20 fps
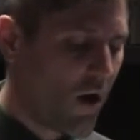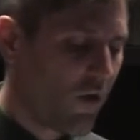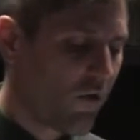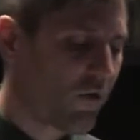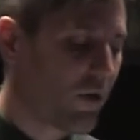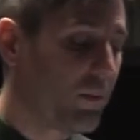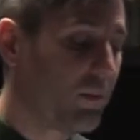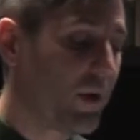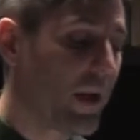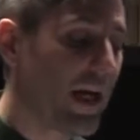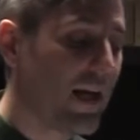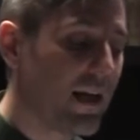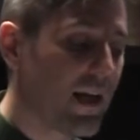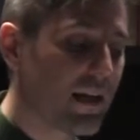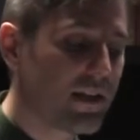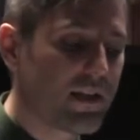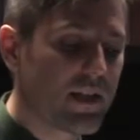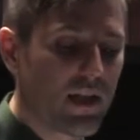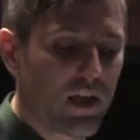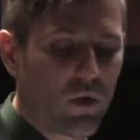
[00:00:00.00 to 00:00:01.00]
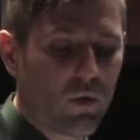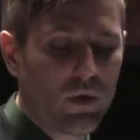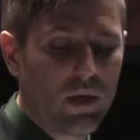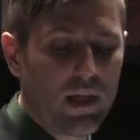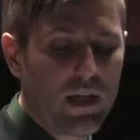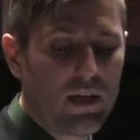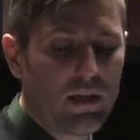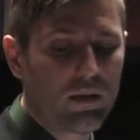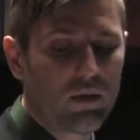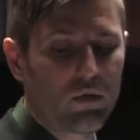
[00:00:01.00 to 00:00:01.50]
From late
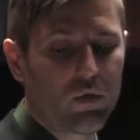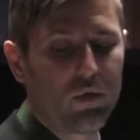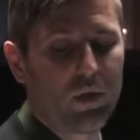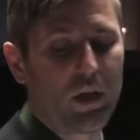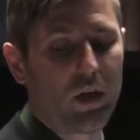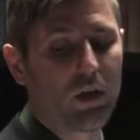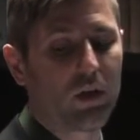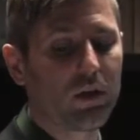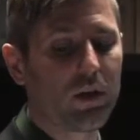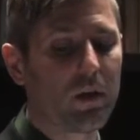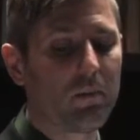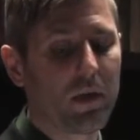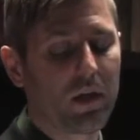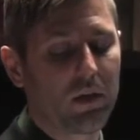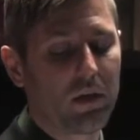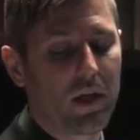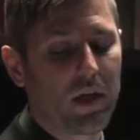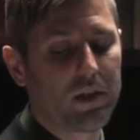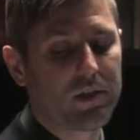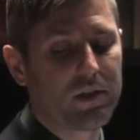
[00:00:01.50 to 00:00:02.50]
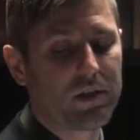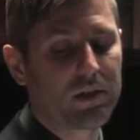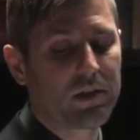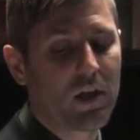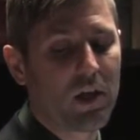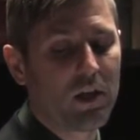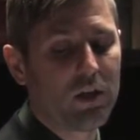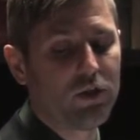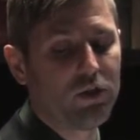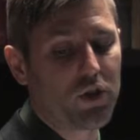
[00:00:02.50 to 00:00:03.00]
antiquity through the early Middle Ages,
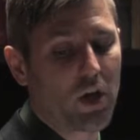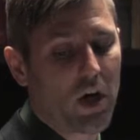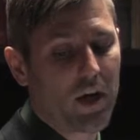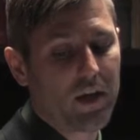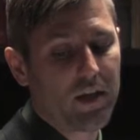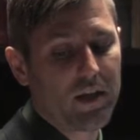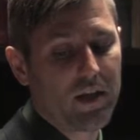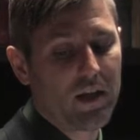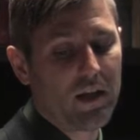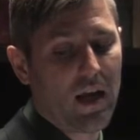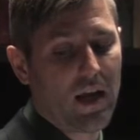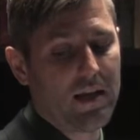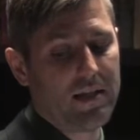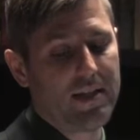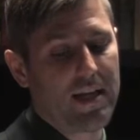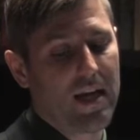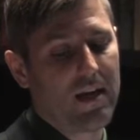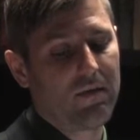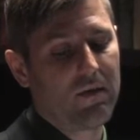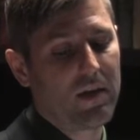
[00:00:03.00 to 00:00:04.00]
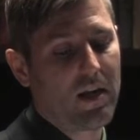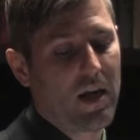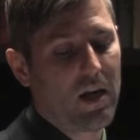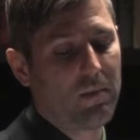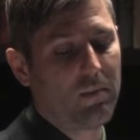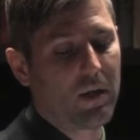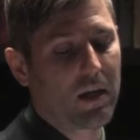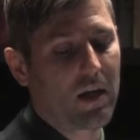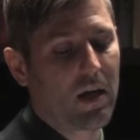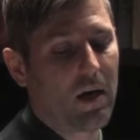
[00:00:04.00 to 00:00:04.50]
Jonathan and David
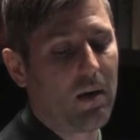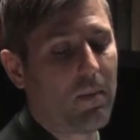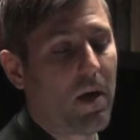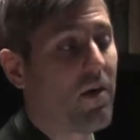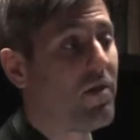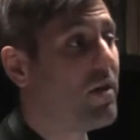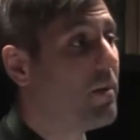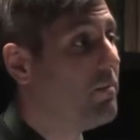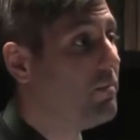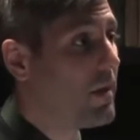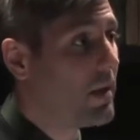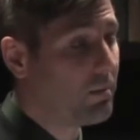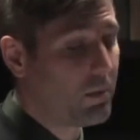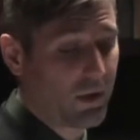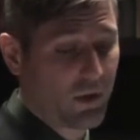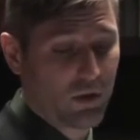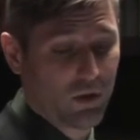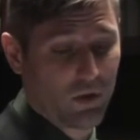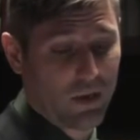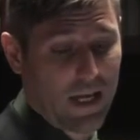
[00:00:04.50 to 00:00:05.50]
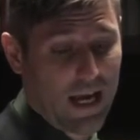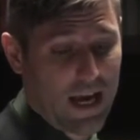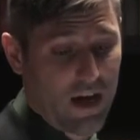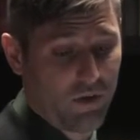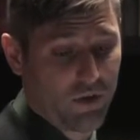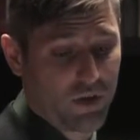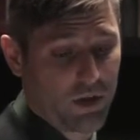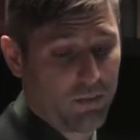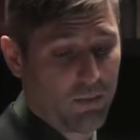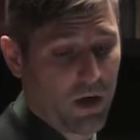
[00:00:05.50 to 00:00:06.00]
had become the biblical
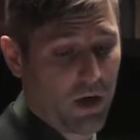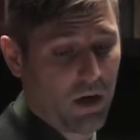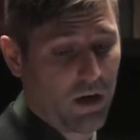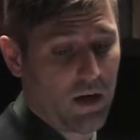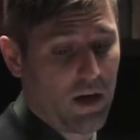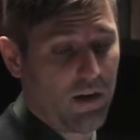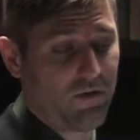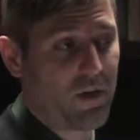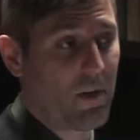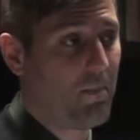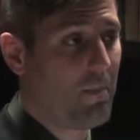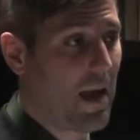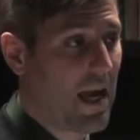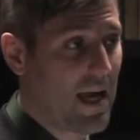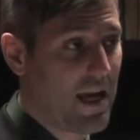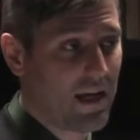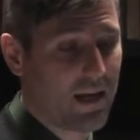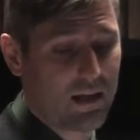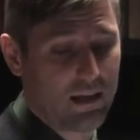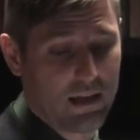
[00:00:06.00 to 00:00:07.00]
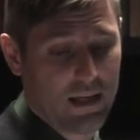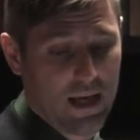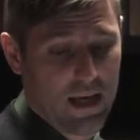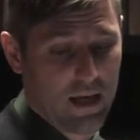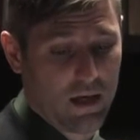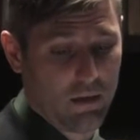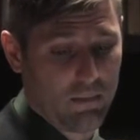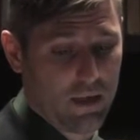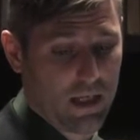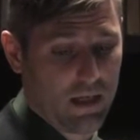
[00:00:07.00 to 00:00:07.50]
counterpart of the pagan
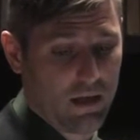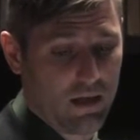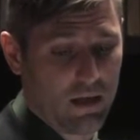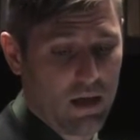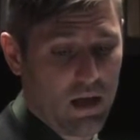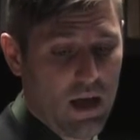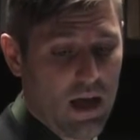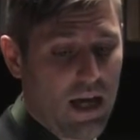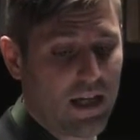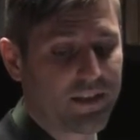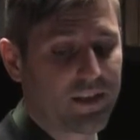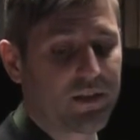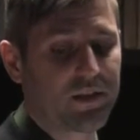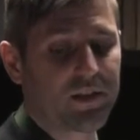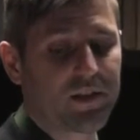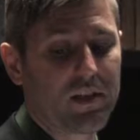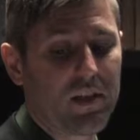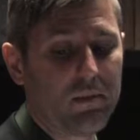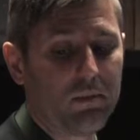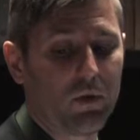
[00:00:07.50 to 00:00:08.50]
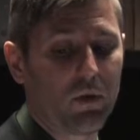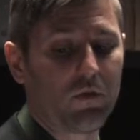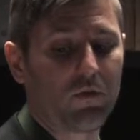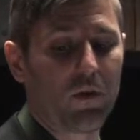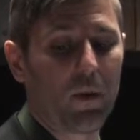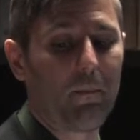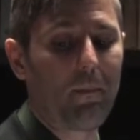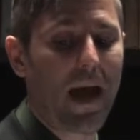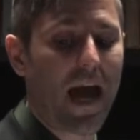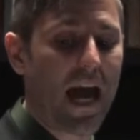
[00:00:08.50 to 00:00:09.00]
Ganymede, as a symbol
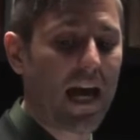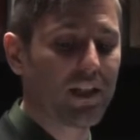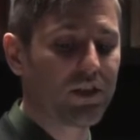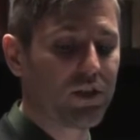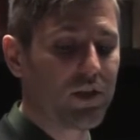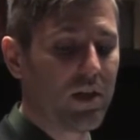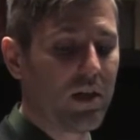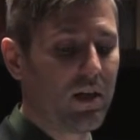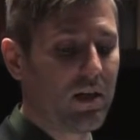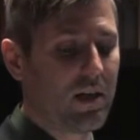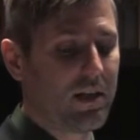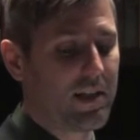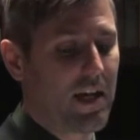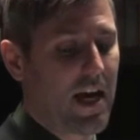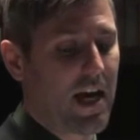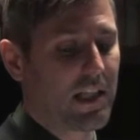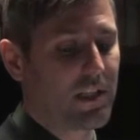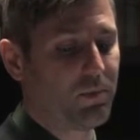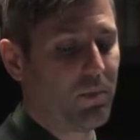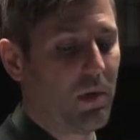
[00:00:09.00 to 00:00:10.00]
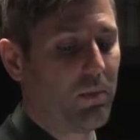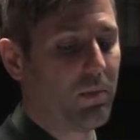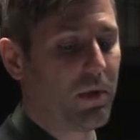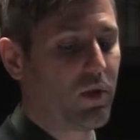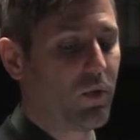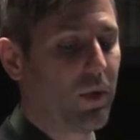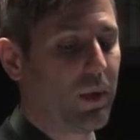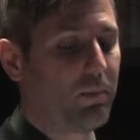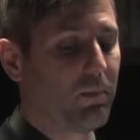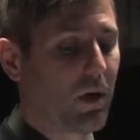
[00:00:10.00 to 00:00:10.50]
for passionate attachment
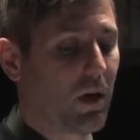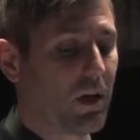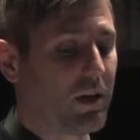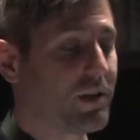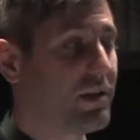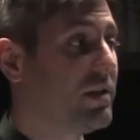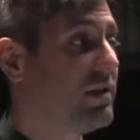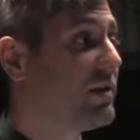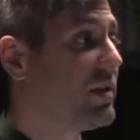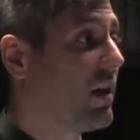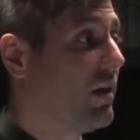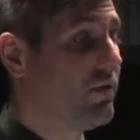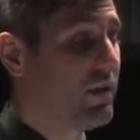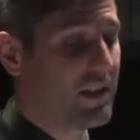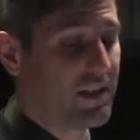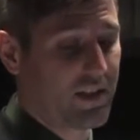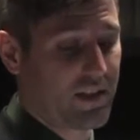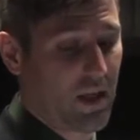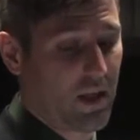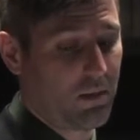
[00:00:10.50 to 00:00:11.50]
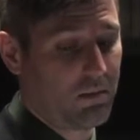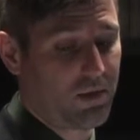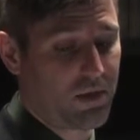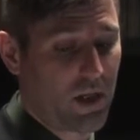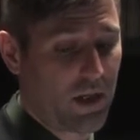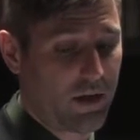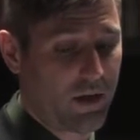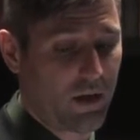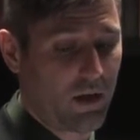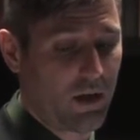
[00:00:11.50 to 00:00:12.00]
between persons of the same
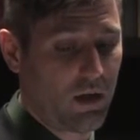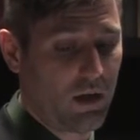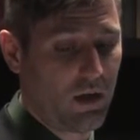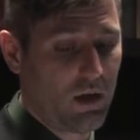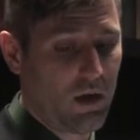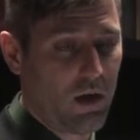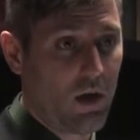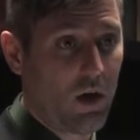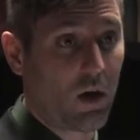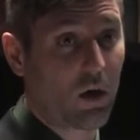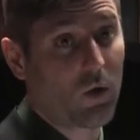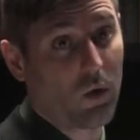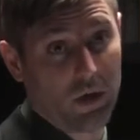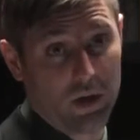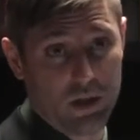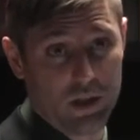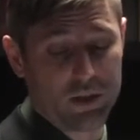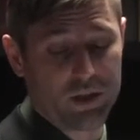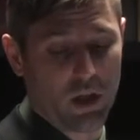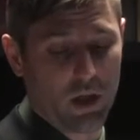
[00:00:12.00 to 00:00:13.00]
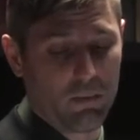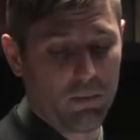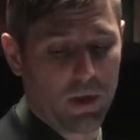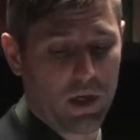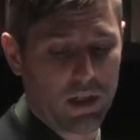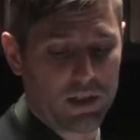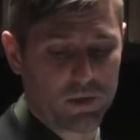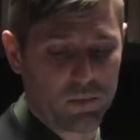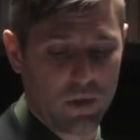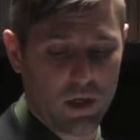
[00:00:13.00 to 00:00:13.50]
gender, according to John
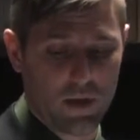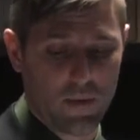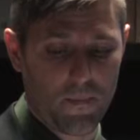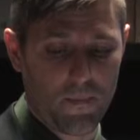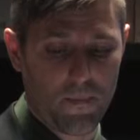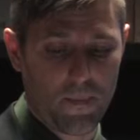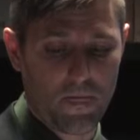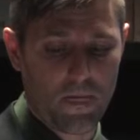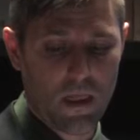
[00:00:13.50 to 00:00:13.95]
Boswell.